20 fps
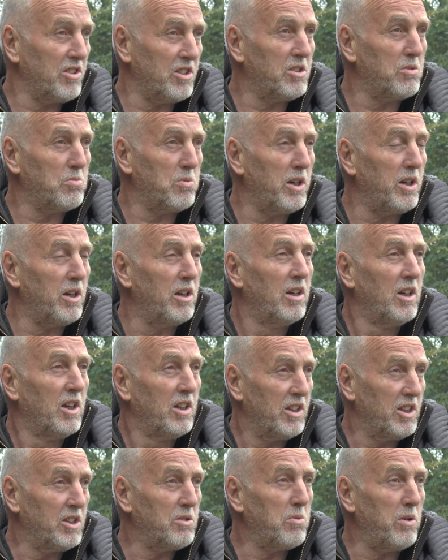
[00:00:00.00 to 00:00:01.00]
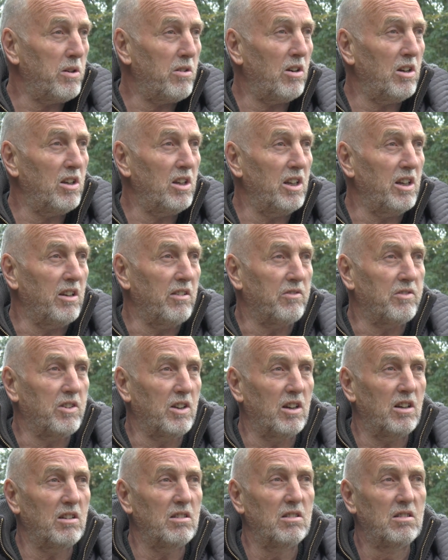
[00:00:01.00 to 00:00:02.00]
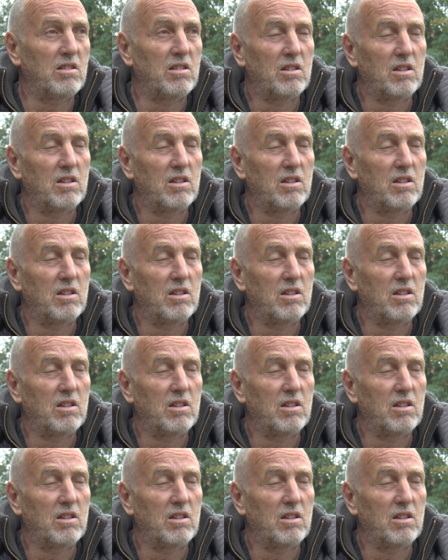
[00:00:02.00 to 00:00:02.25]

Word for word: This is where this is where I live, you know.